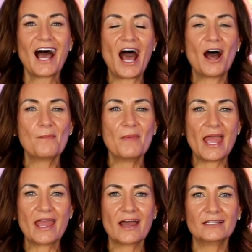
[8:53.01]
um,
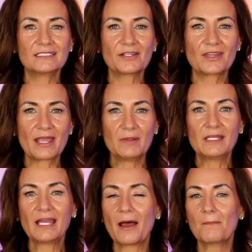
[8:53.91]
and they
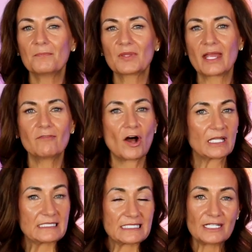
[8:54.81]
become they
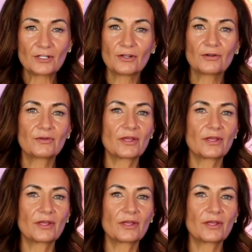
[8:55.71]
volunteer,